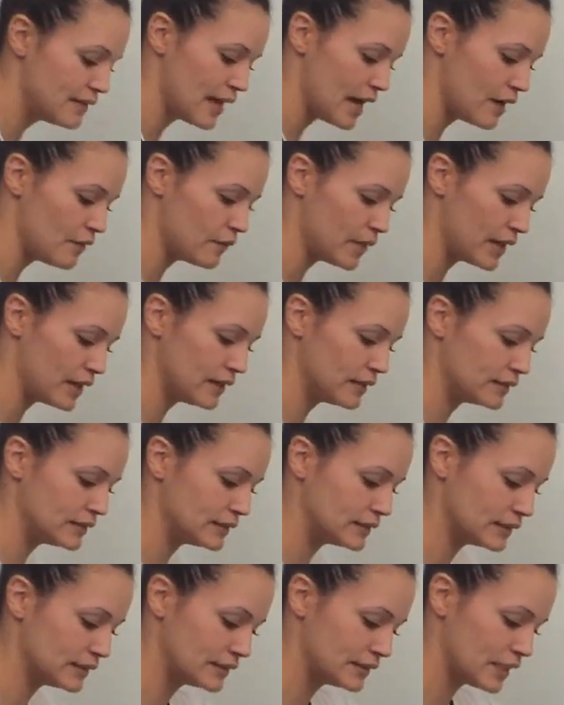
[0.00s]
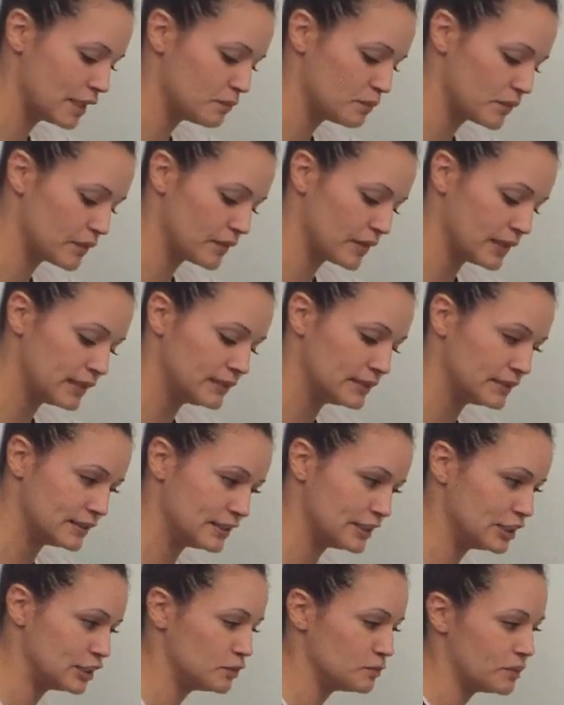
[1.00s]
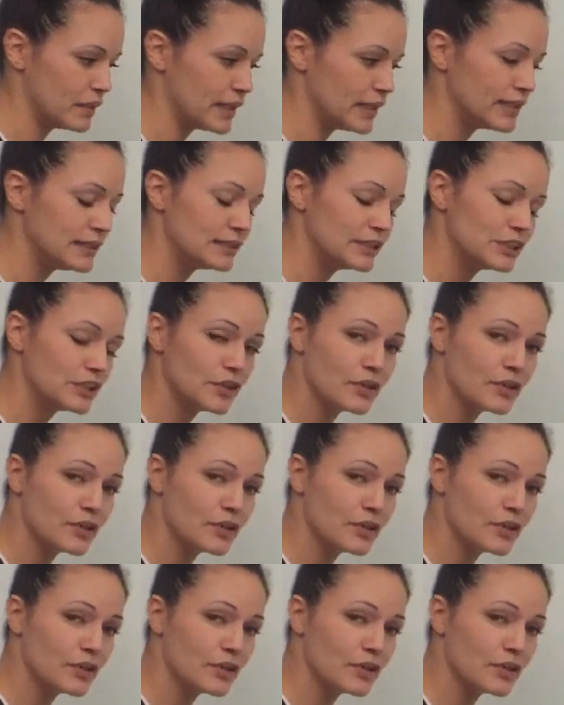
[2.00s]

That way there's a separation in space,